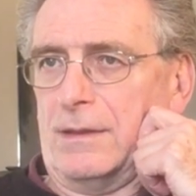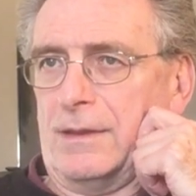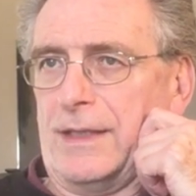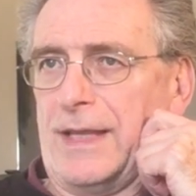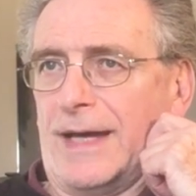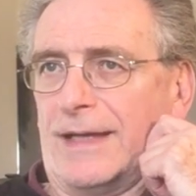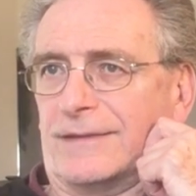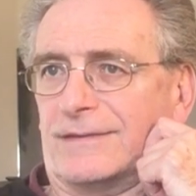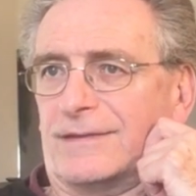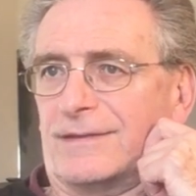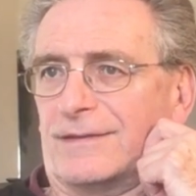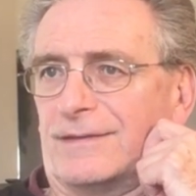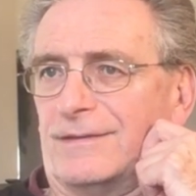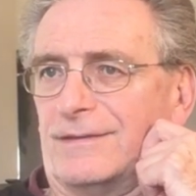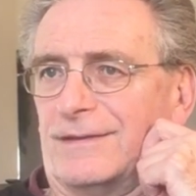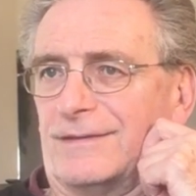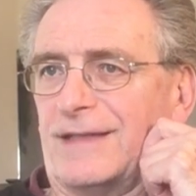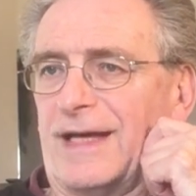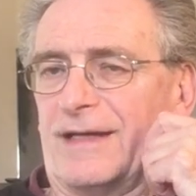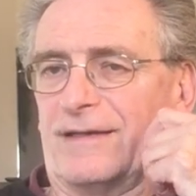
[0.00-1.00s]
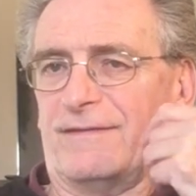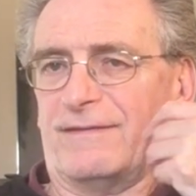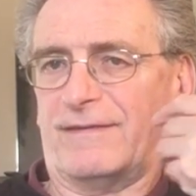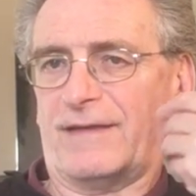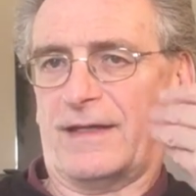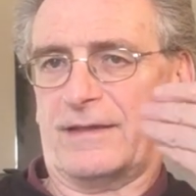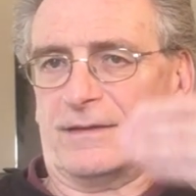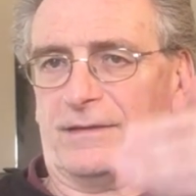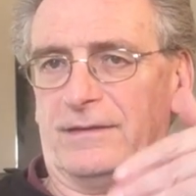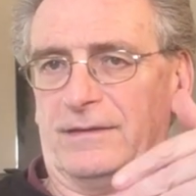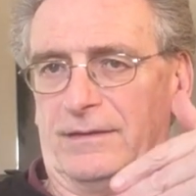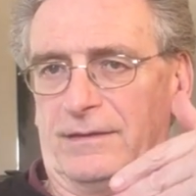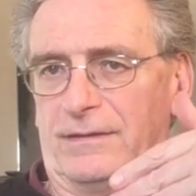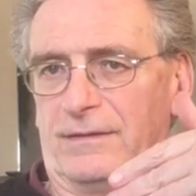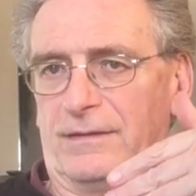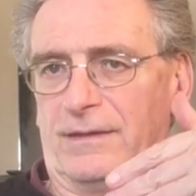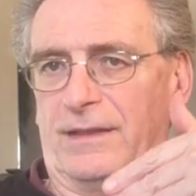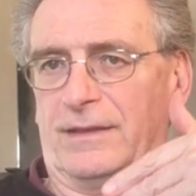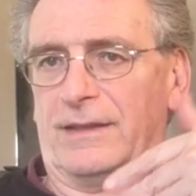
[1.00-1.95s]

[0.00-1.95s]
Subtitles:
that dissect it,